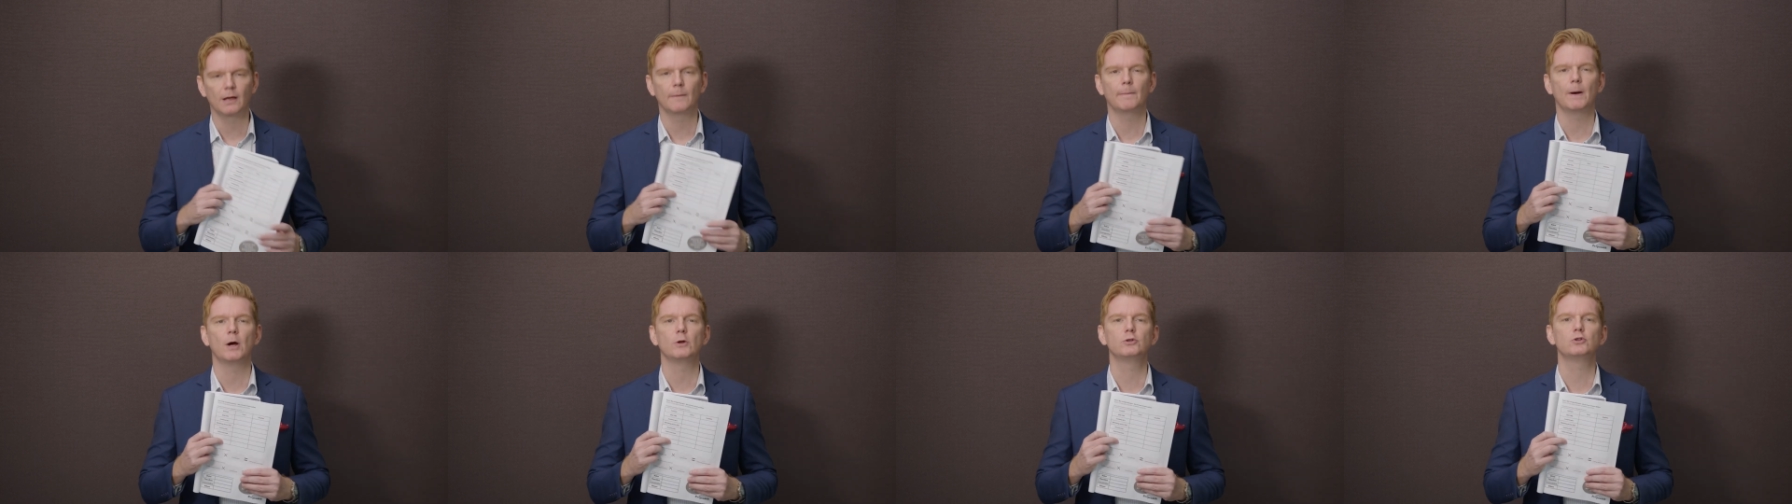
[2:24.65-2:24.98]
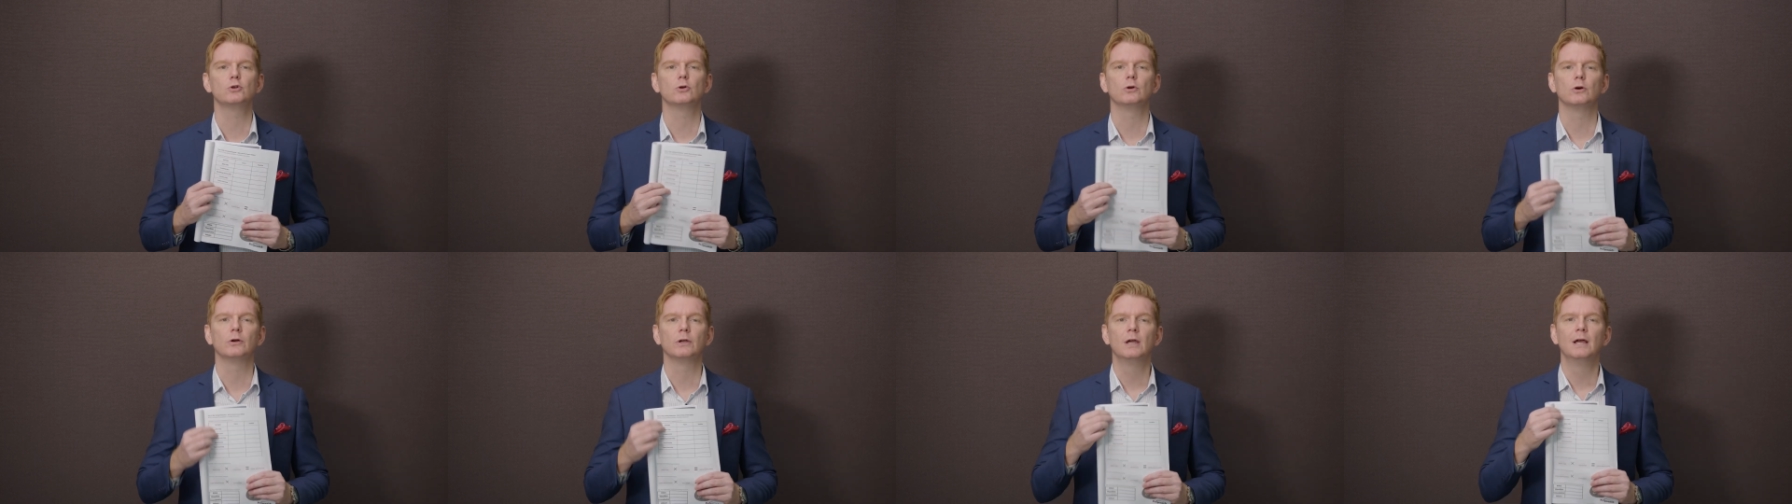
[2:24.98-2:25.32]
about
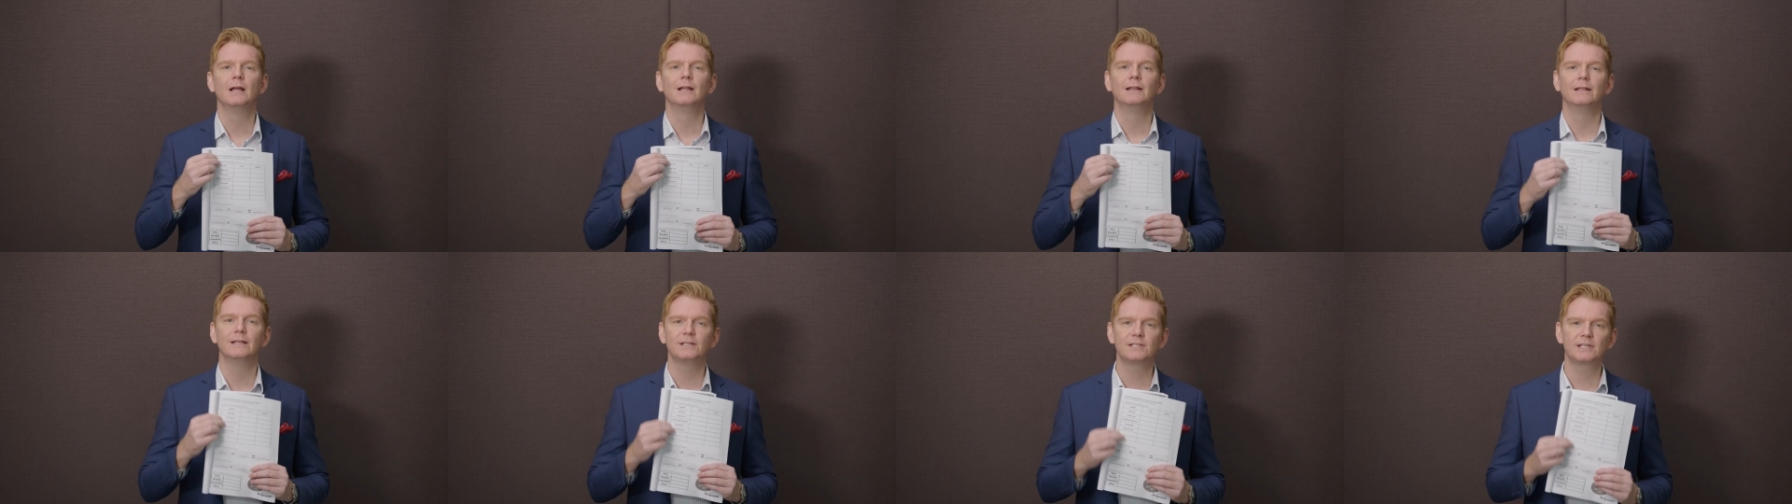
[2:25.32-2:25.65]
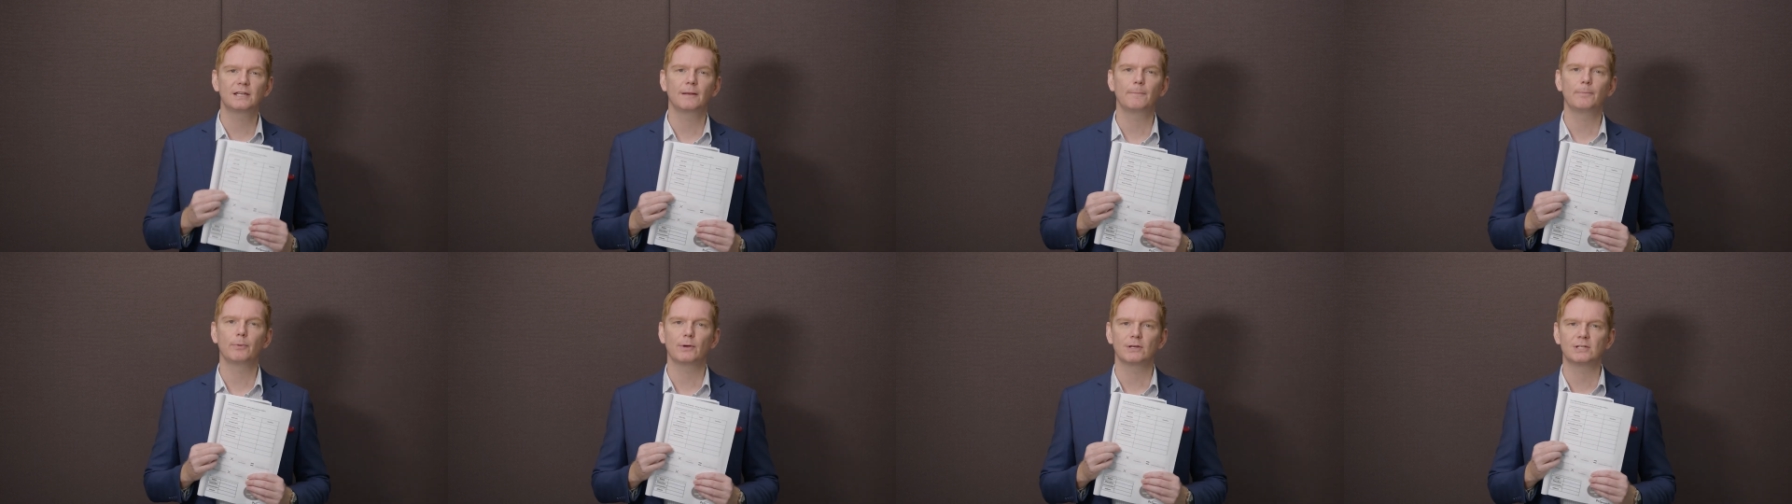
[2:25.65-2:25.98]
your
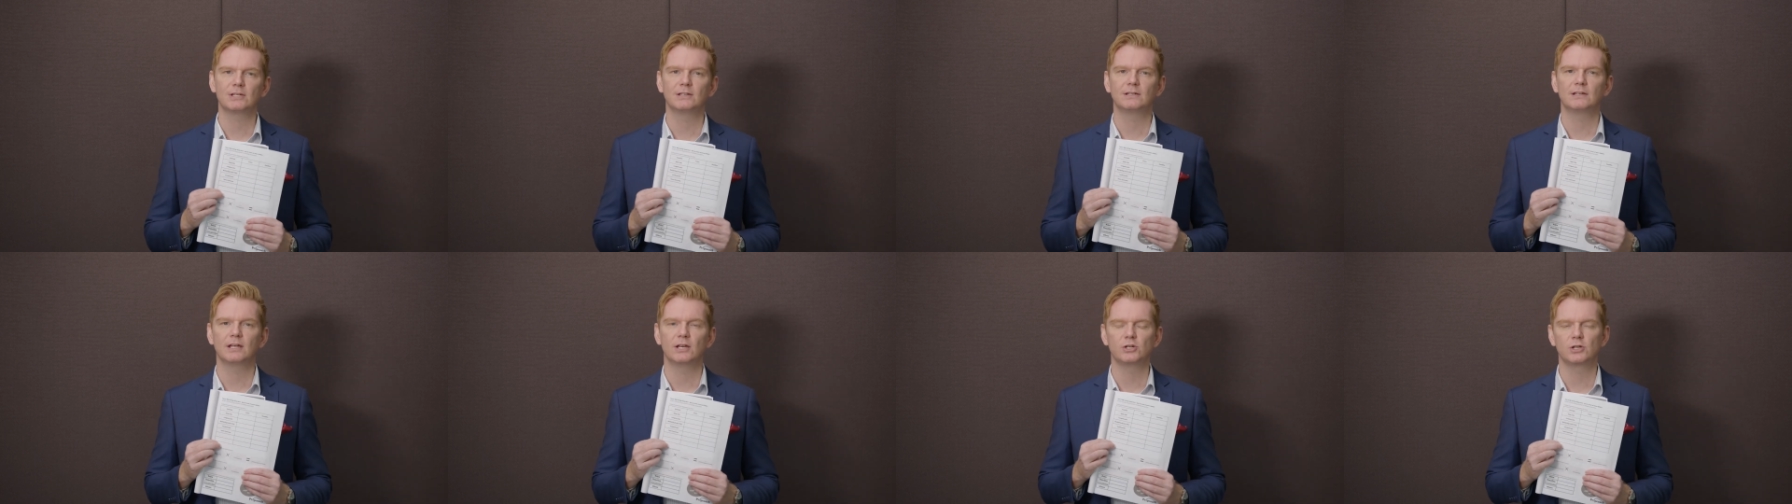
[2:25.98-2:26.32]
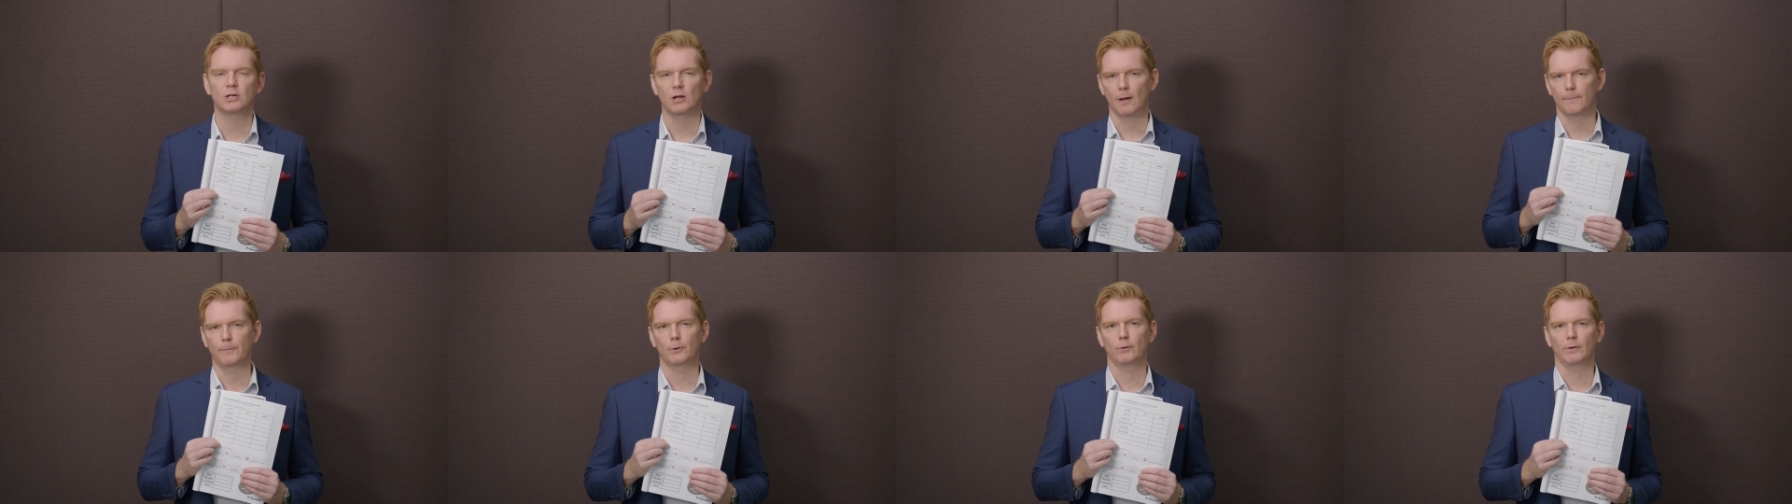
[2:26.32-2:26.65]
listing
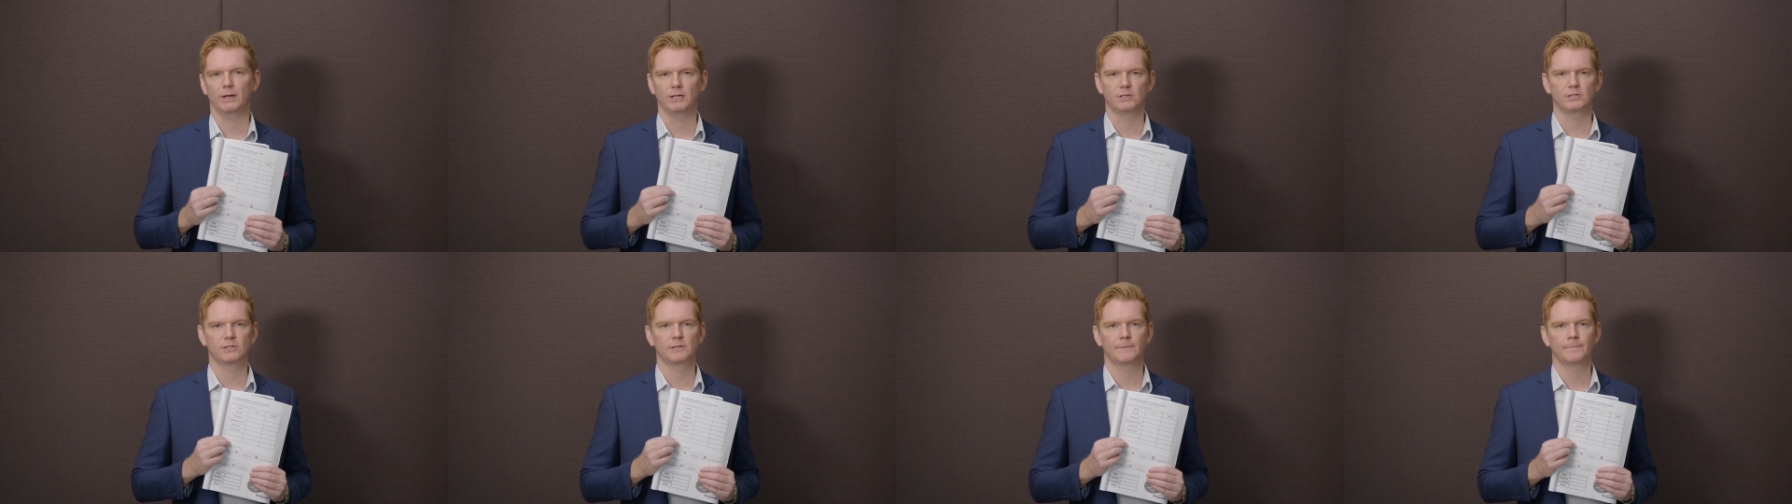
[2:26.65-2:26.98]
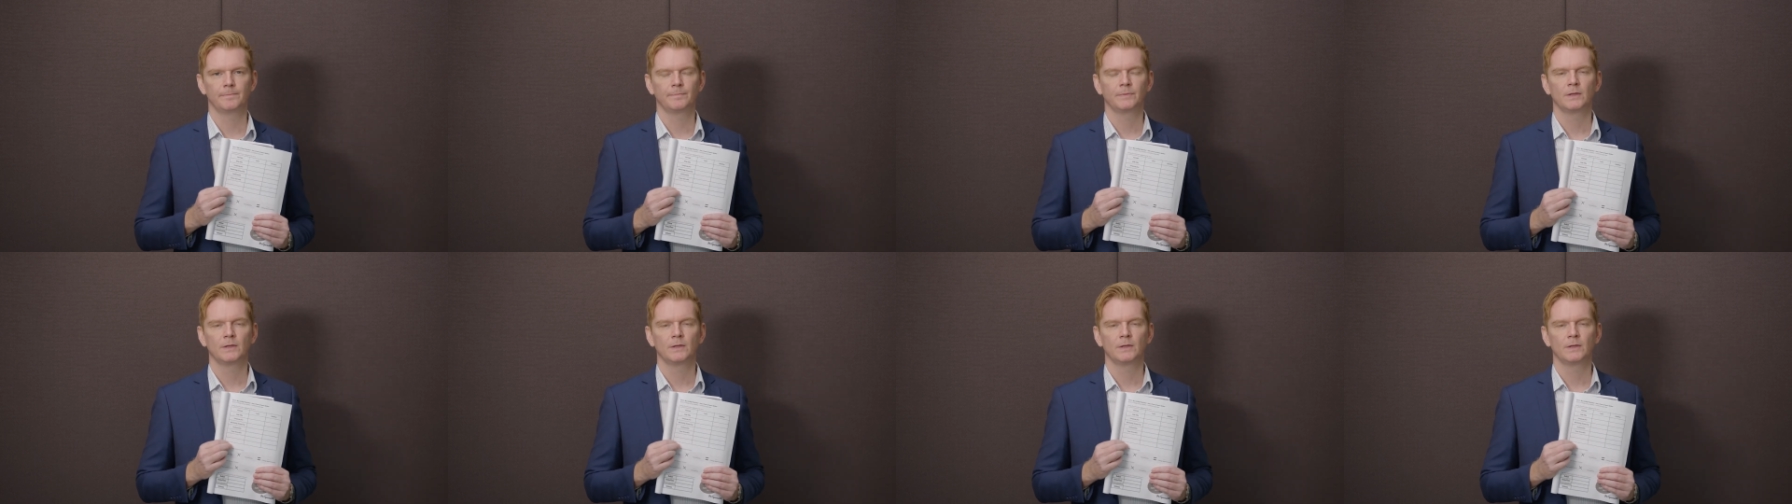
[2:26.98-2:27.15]
presentation upgrades.